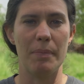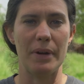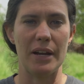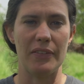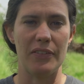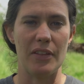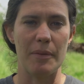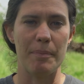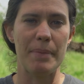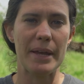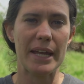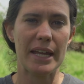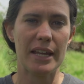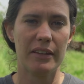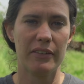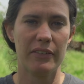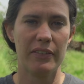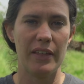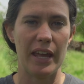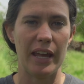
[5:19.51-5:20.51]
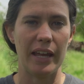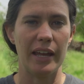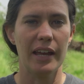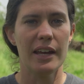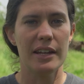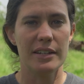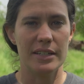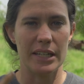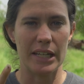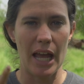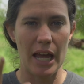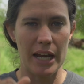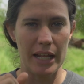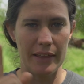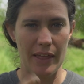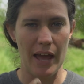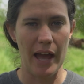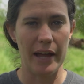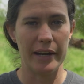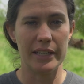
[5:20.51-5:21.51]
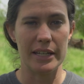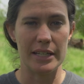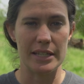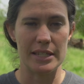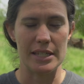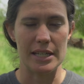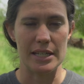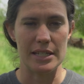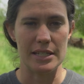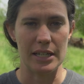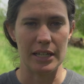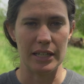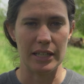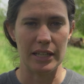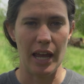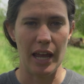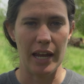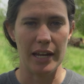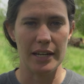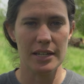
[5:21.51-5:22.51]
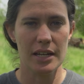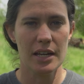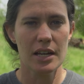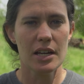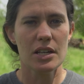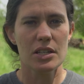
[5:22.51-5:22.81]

but it's the biggest thing to getting that consistent gait.